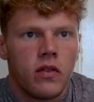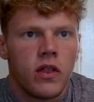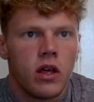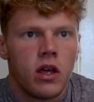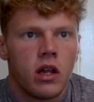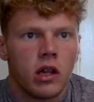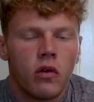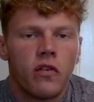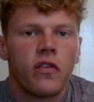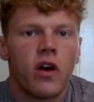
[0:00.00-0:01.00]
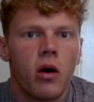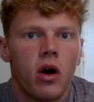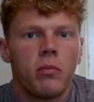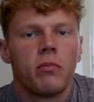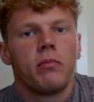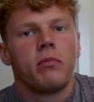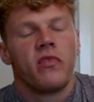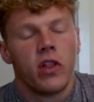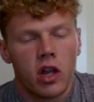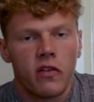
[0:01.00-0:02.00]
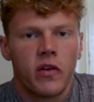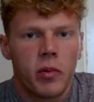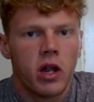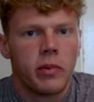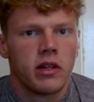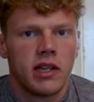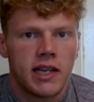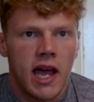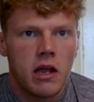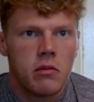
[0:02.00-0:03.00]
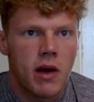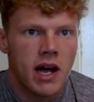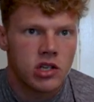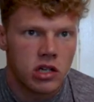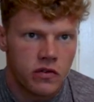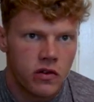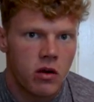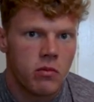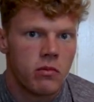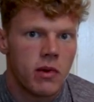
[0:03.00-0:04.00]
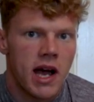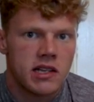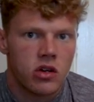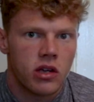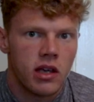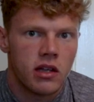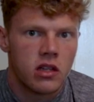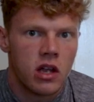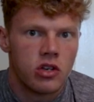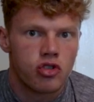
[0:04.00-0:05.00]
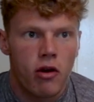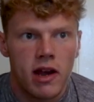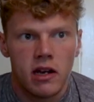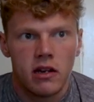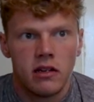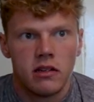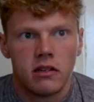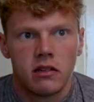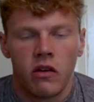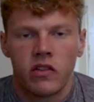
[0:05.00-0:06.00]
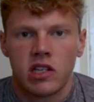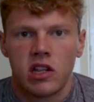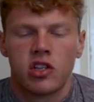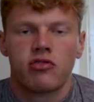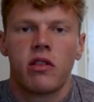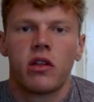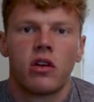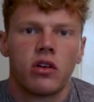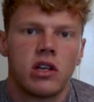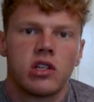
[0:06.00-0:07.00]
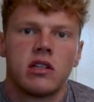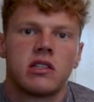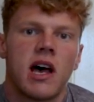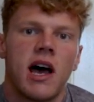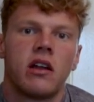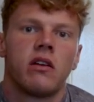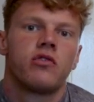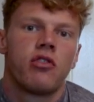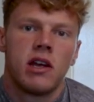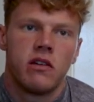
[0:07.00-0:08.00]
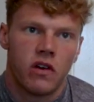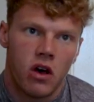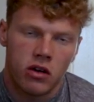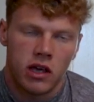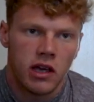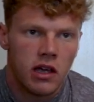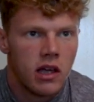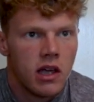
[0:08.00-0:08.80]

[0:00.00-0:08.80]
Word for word: The love from the love for bodybuilding came actually from ice hockey and training in obviously the strength and conditioning side of training for hockey.